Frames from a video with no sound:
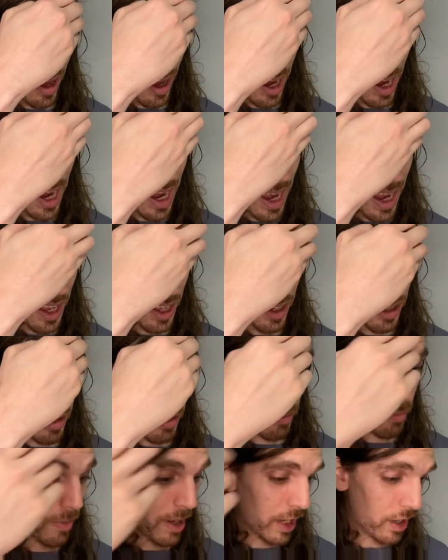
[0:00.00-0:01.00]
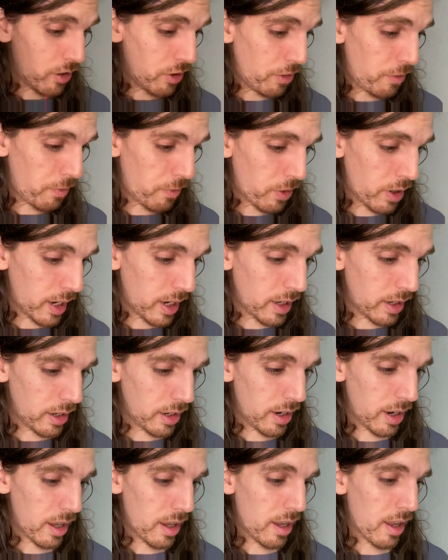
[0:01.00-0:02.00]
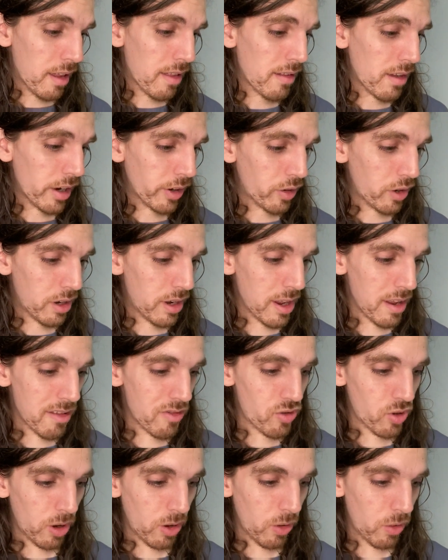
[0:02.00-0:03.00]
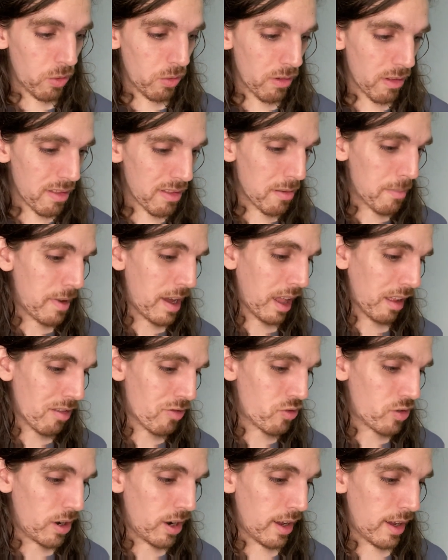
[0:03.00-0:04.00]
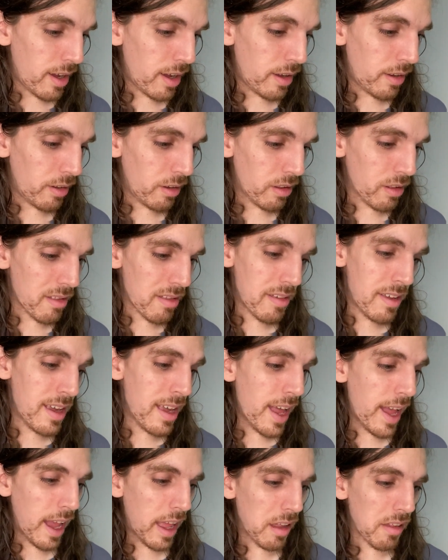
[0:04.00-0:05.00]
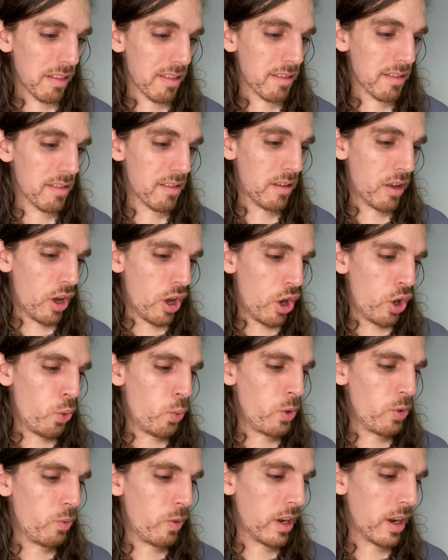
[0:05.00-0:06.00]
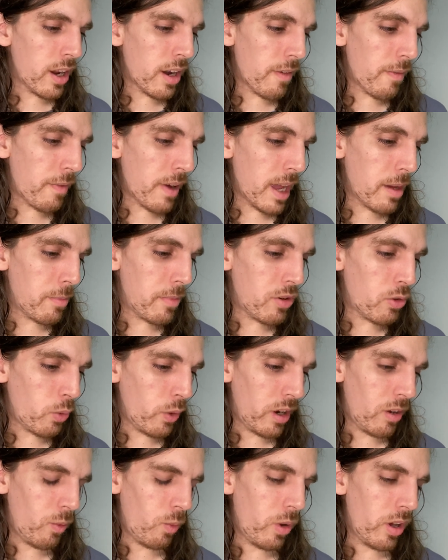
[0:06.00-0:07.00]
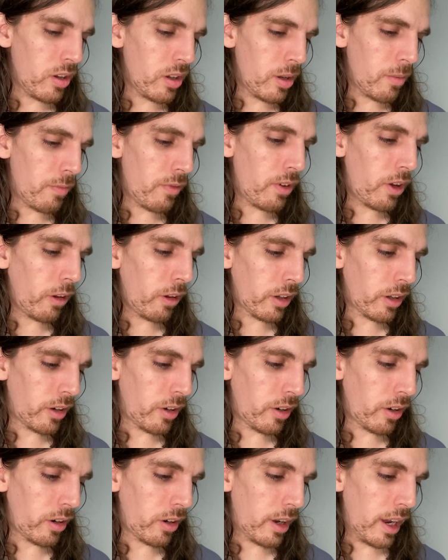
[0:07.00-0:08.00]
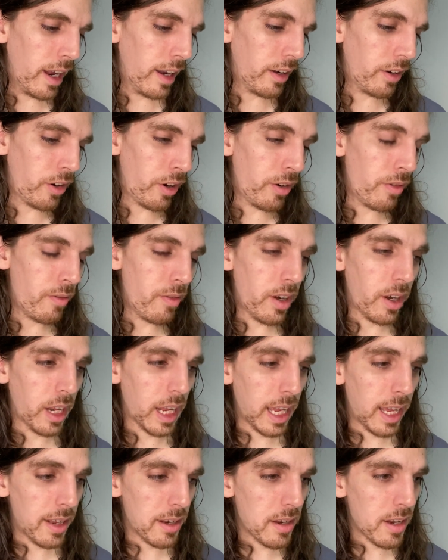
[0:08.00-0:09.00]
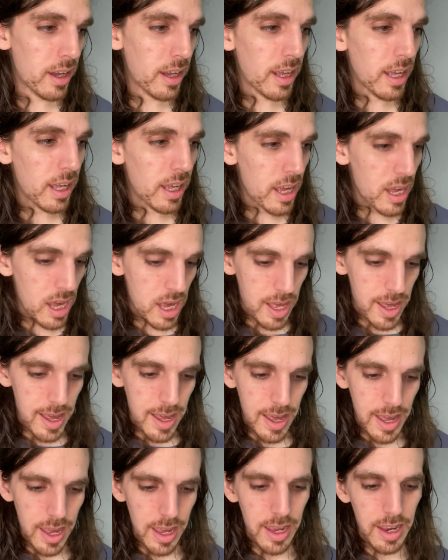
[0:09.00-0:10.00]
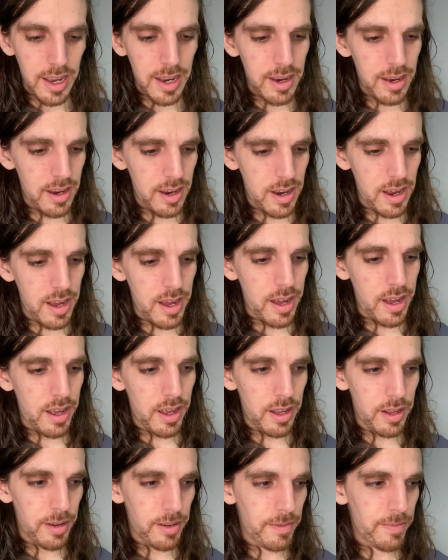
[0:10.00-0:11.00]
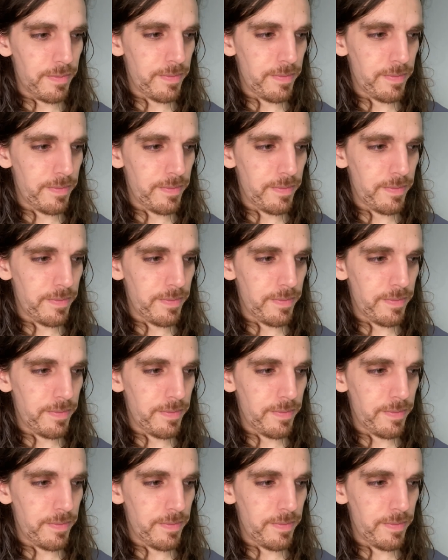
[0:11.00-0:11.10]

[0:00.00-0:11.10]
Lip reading: And my good friend Socrates Jones, Sebastian Niles, he asks, who would win in a fight between William Faulkner and Kurt Vonnegut? And